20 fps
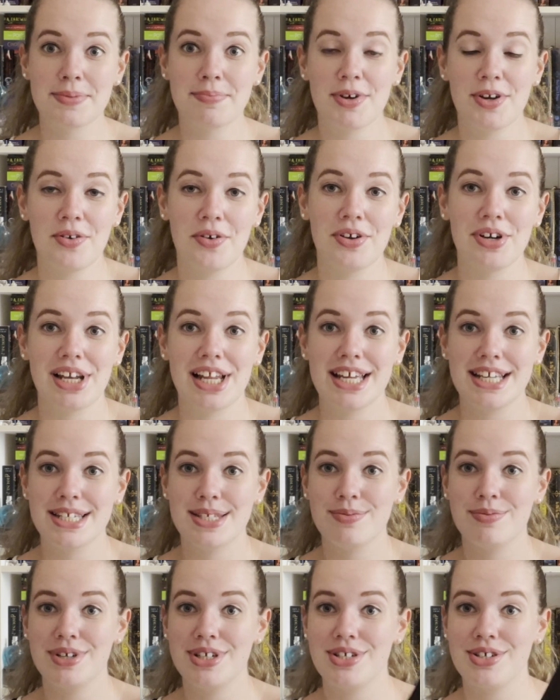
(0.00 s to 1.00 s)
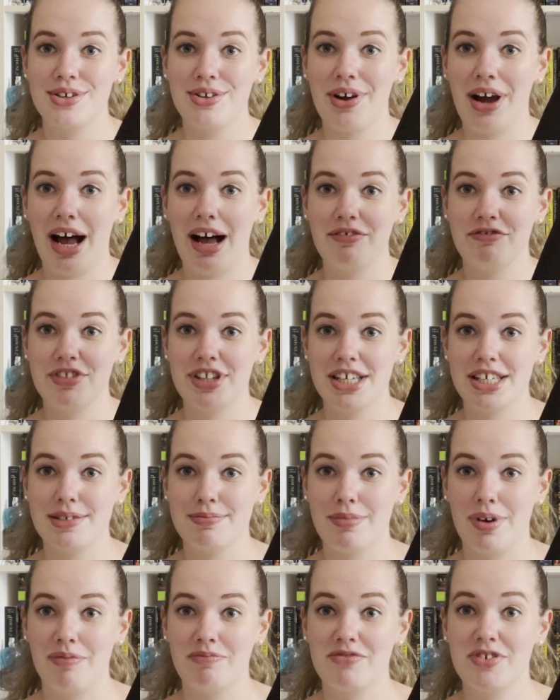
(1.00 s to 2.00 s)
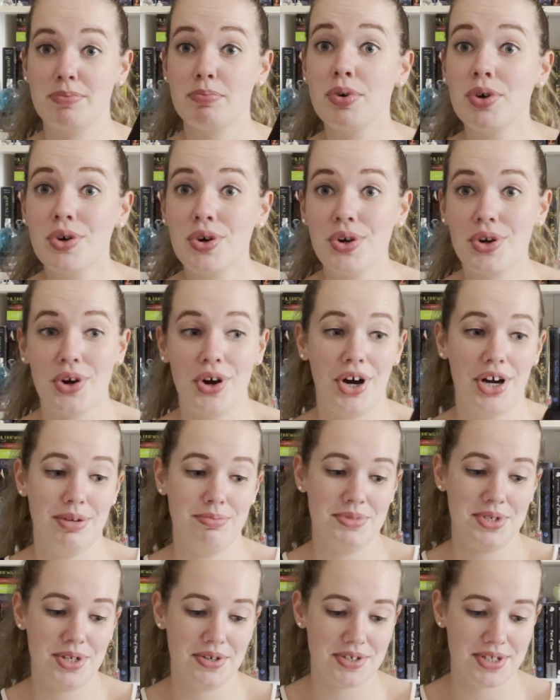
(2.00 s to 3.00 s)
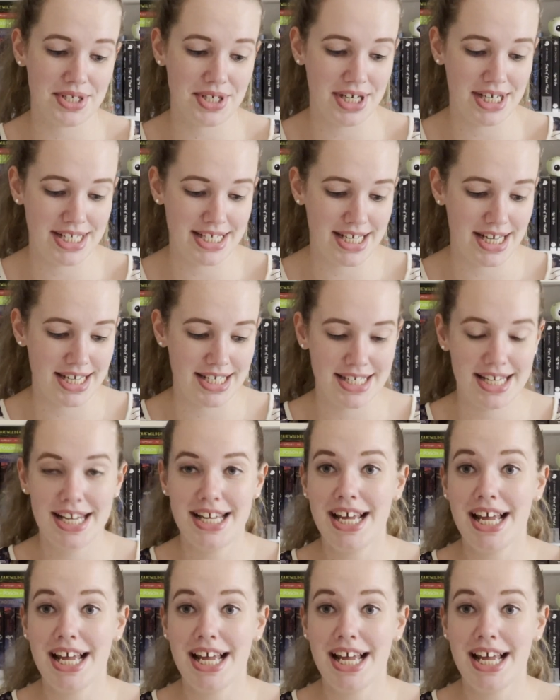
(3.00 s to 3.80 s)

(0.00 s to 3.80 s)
but not least, we do have this month's book. I'm so excited.